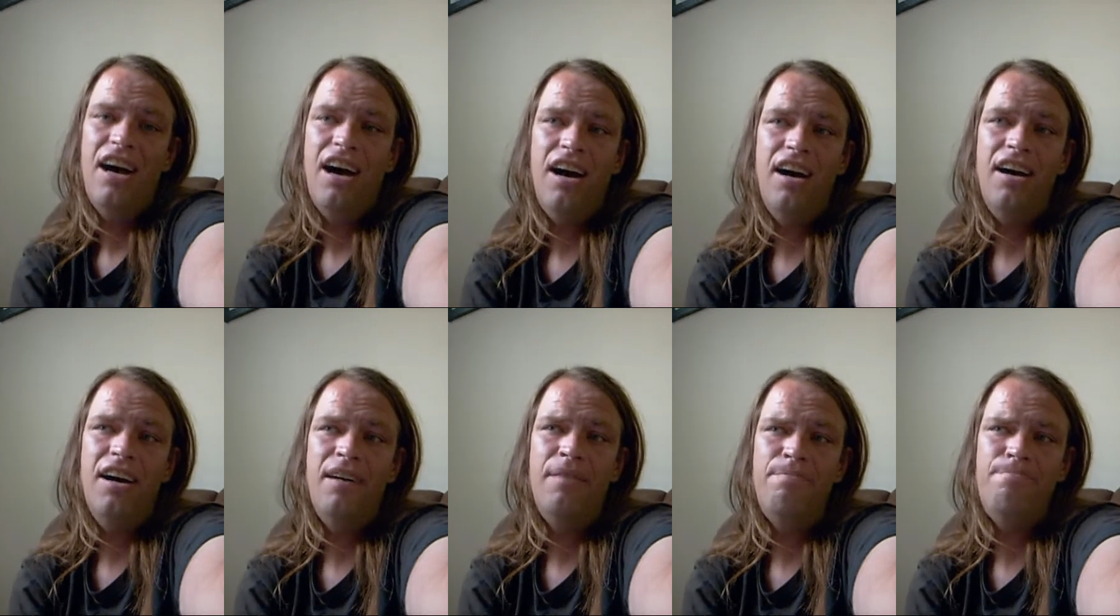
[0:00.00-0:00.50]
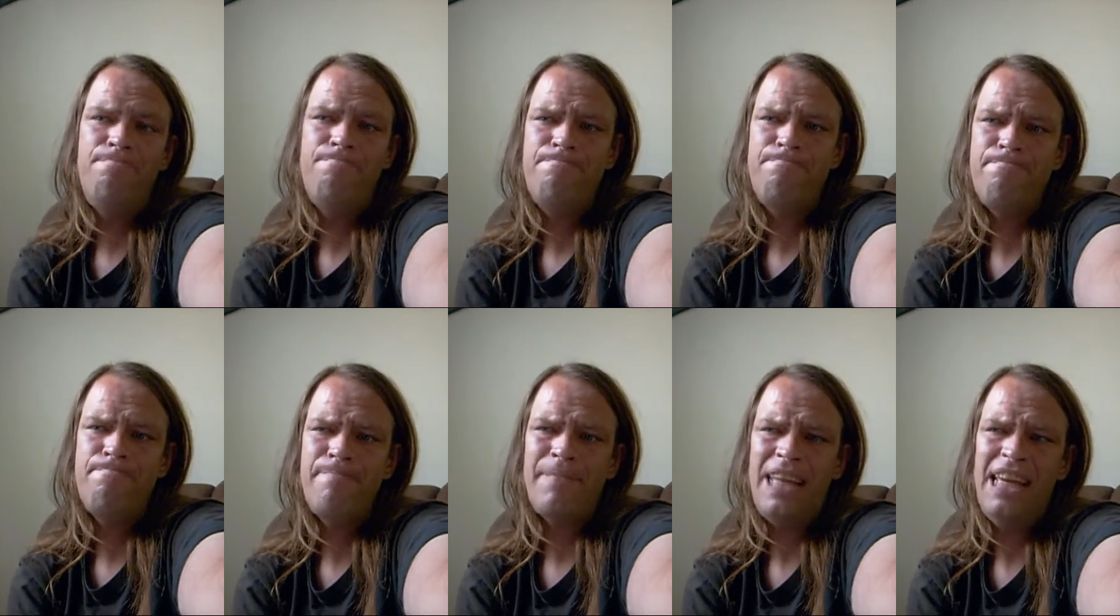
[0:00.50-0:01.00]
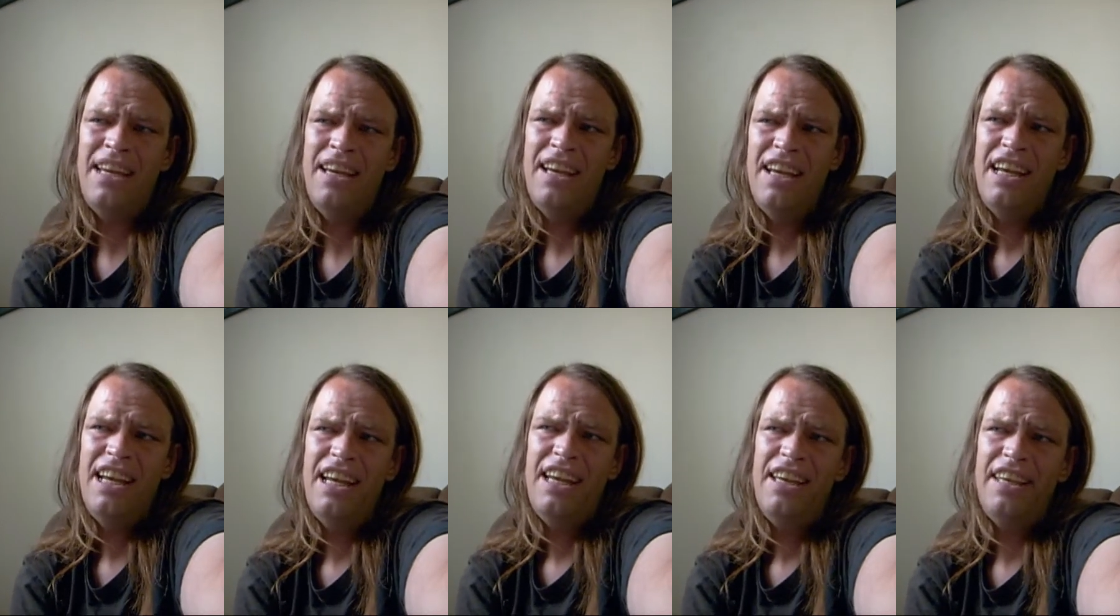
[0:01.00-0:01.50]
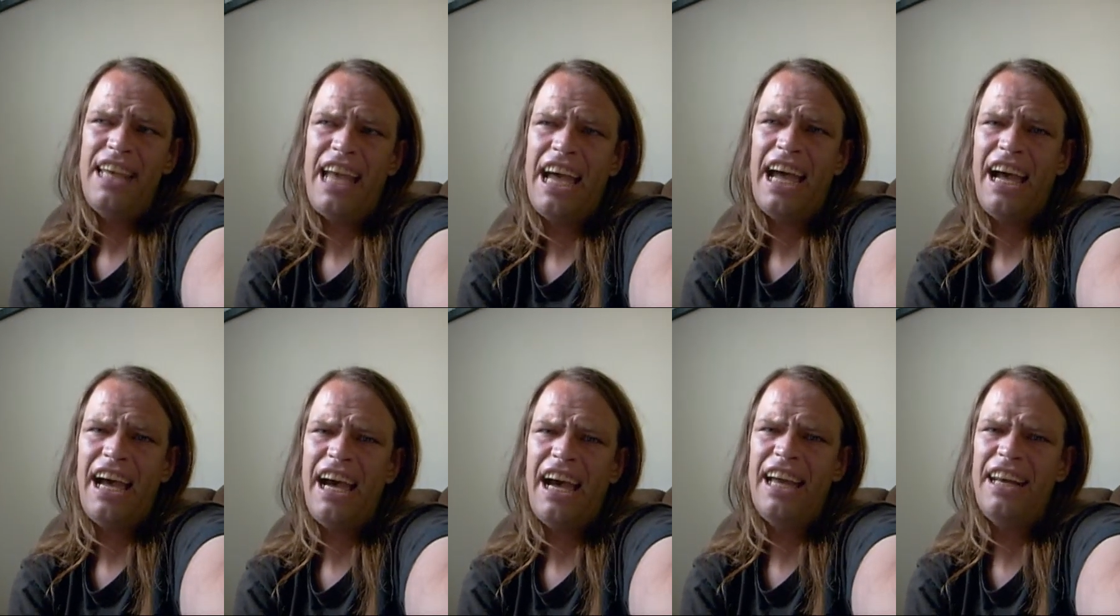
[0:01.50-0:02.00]
Um,
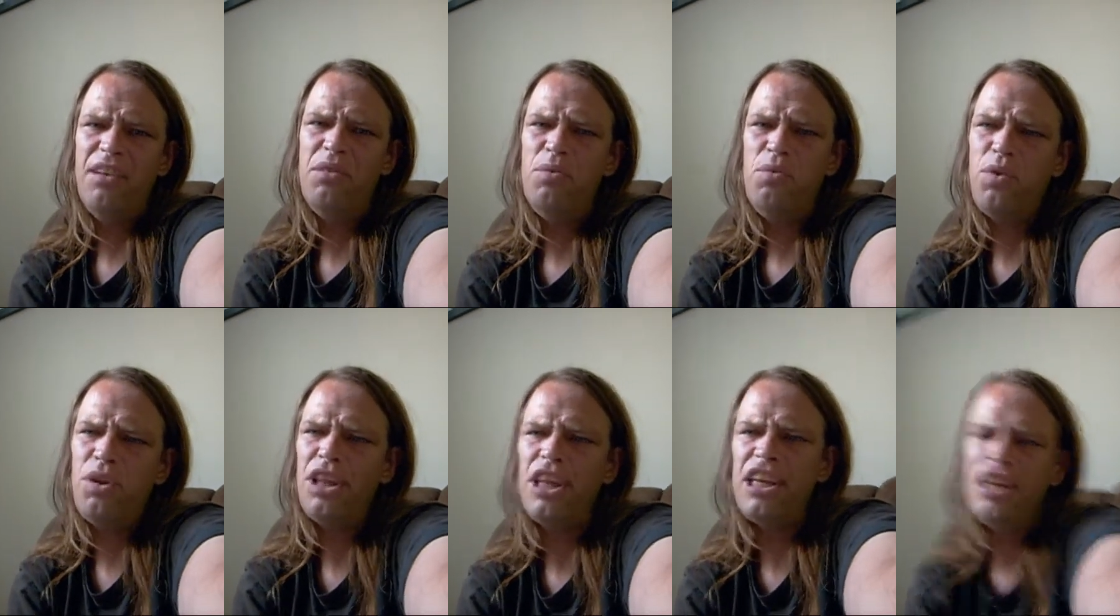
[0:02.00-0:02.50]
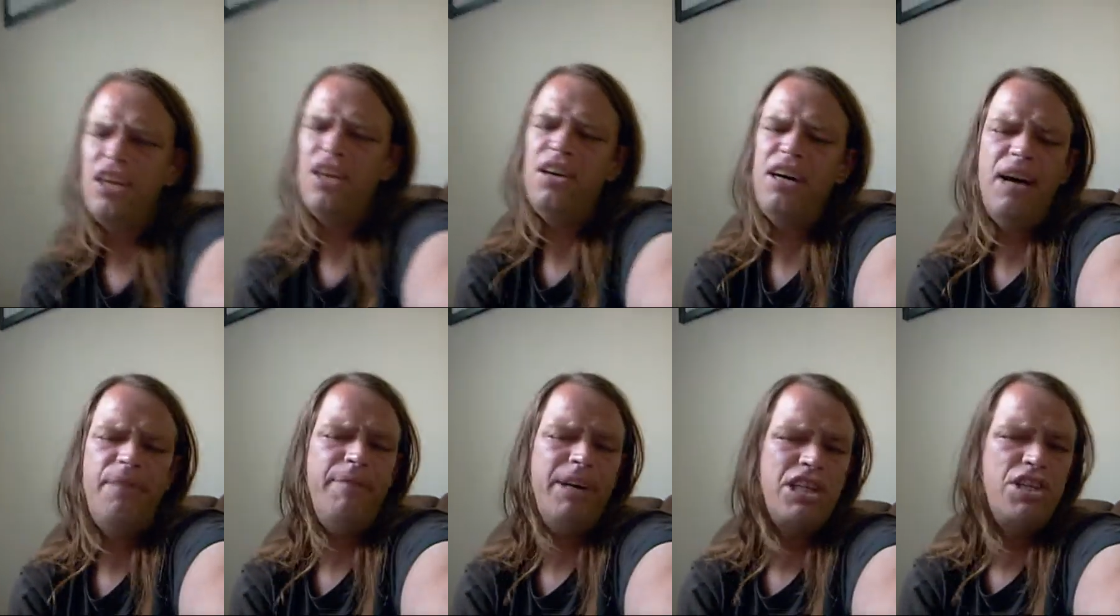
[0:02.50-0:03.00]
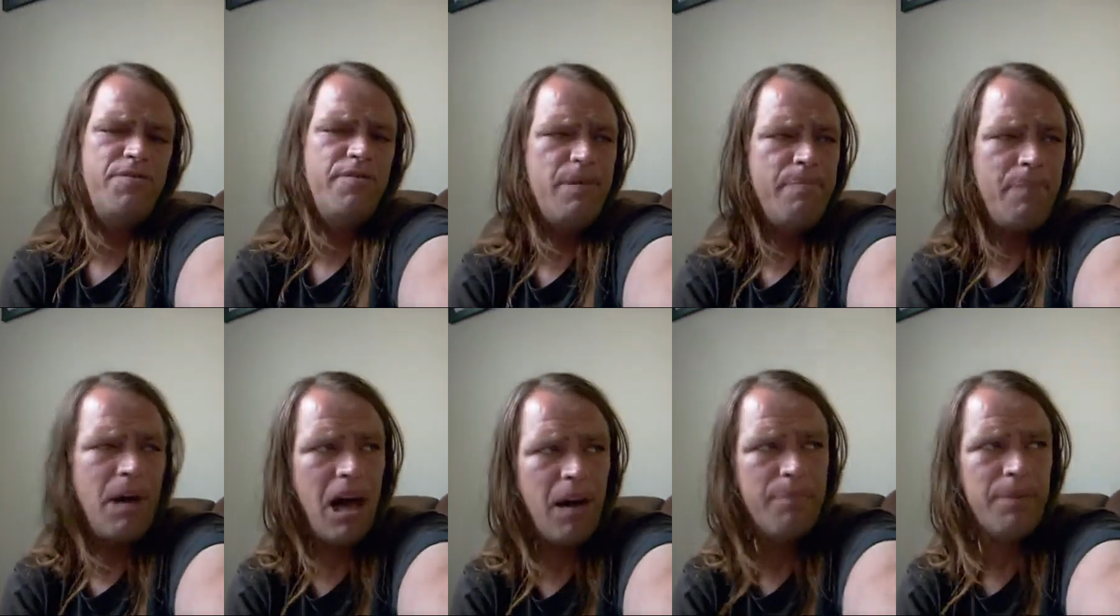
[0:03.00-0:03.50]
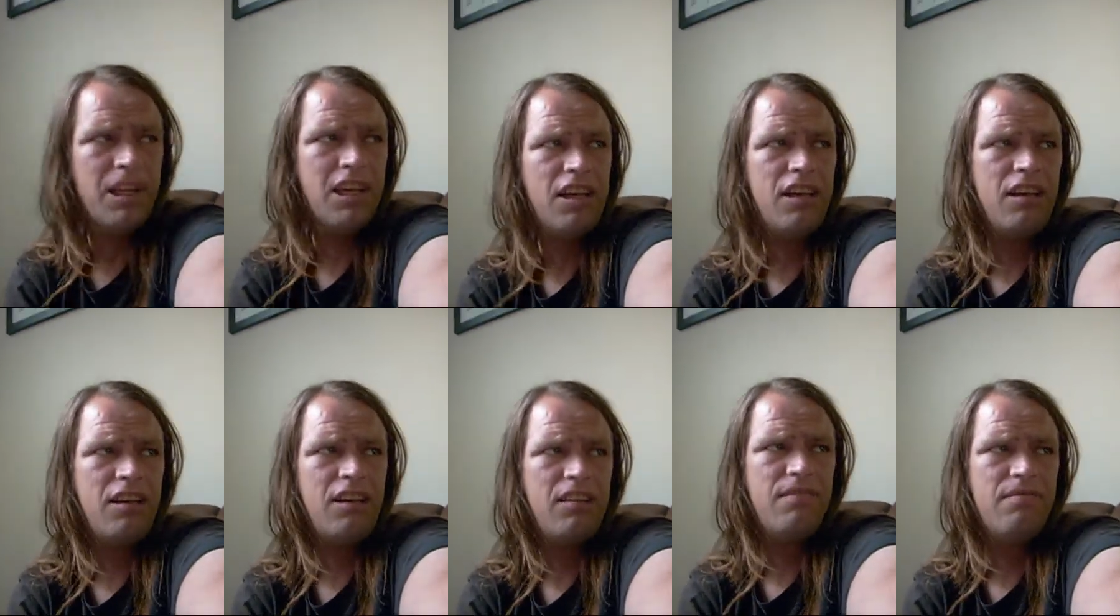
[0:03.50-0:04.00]
yeah, I don't really know how much of a
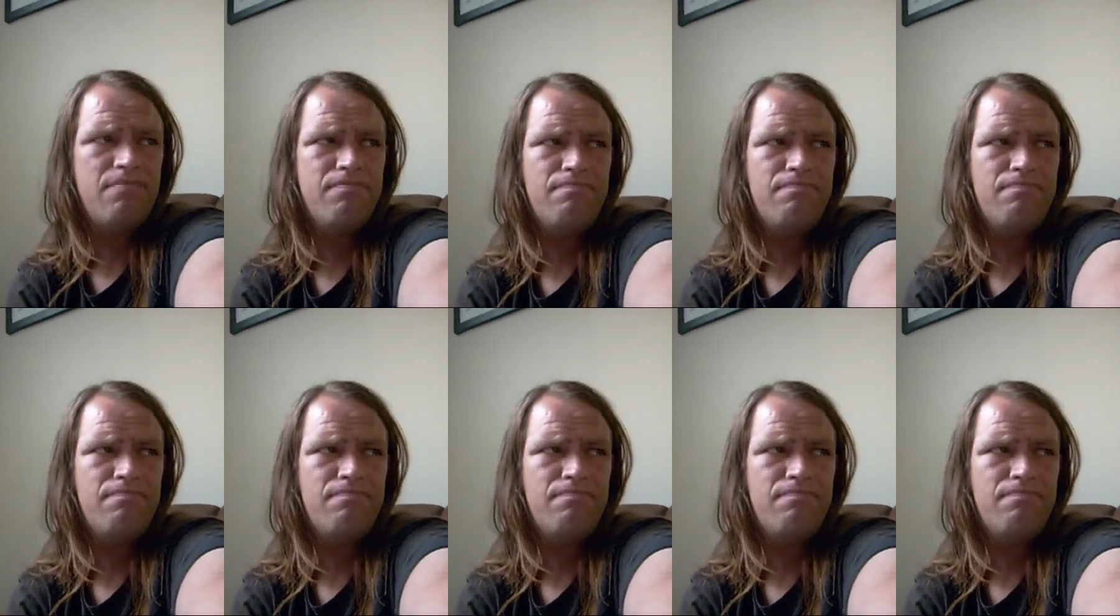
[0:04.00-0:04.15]
public